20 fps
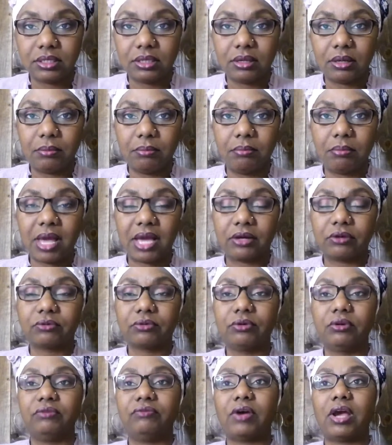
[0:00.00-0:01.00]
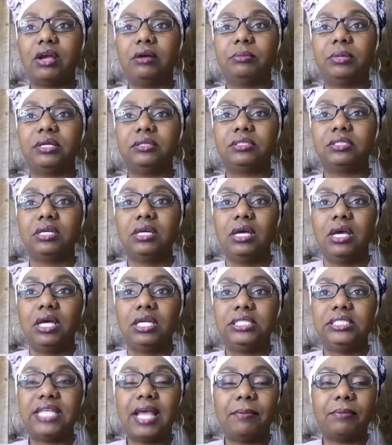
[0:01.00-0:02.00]
macro environment.
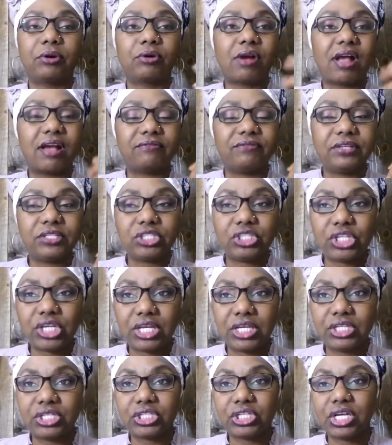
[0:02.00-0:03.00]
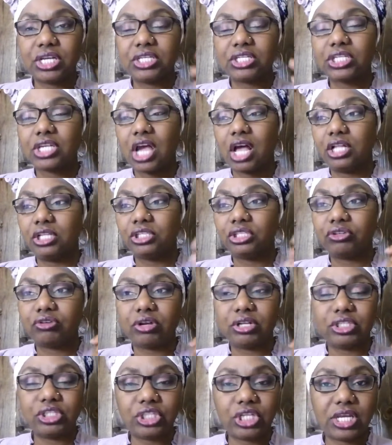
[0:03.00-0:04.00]
Demographic changes,
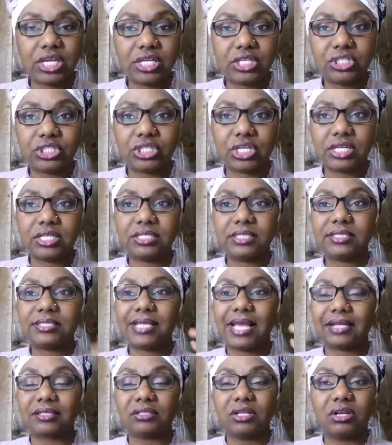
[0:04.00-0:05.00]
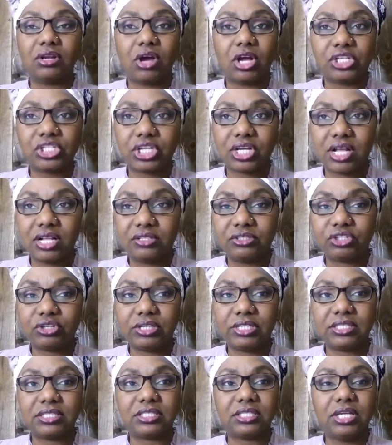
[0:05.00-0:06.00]
cultural changes, technological
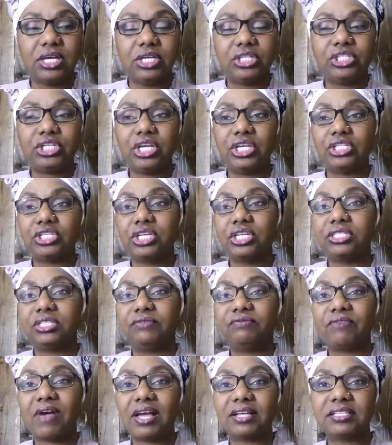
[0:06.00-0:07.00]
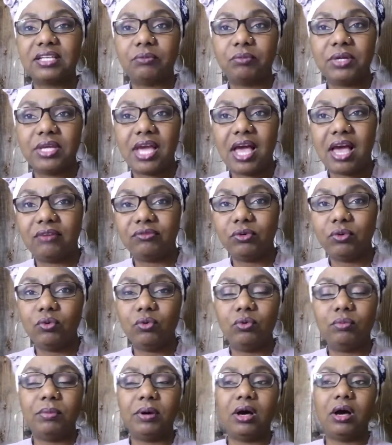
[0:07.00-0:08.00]
changes, the fact that we have
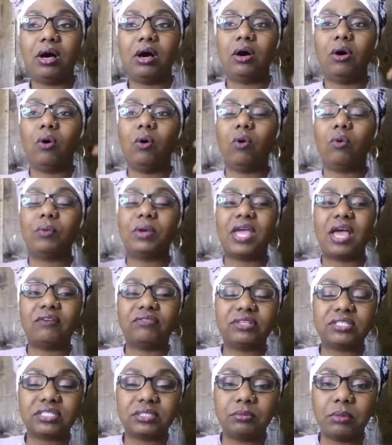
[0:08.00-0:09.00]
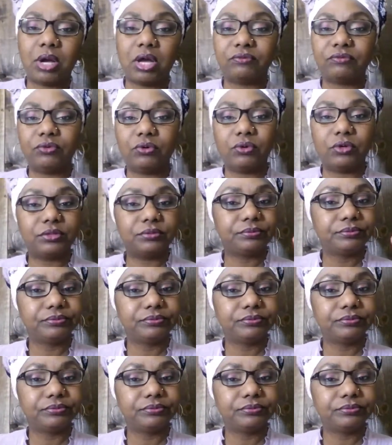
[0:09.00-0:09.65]
Uber or we have a smartphone,